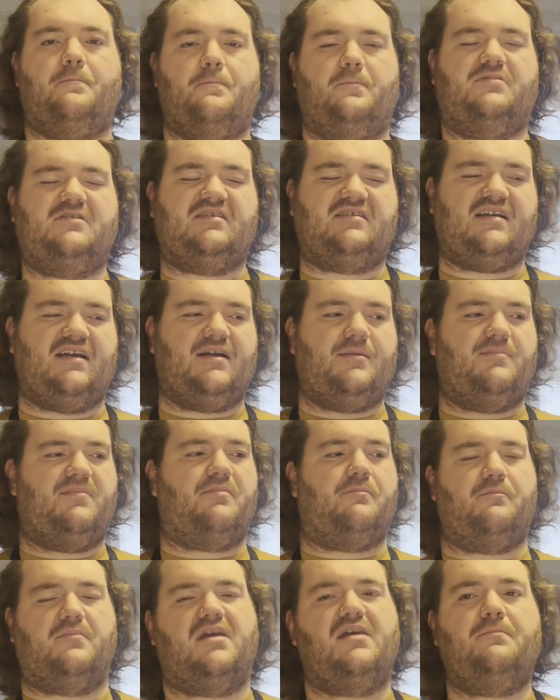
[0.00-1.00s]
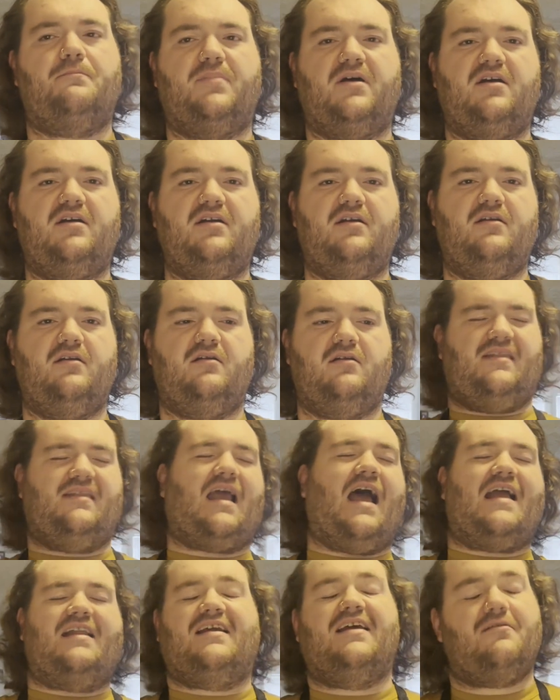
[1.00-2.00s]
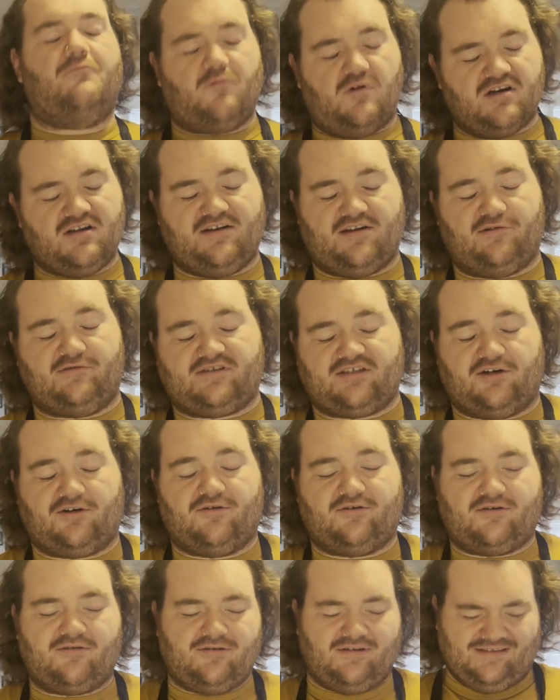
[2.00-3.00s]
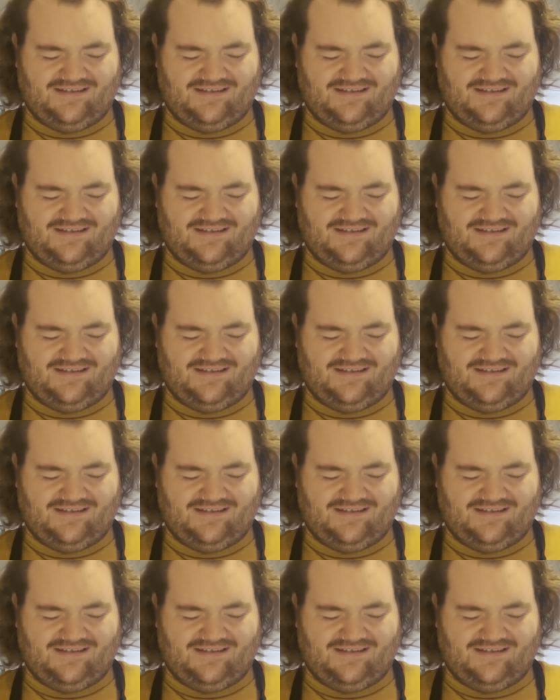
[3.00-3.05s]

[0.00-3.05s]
steamed meat bun. I didn't want to do turtle,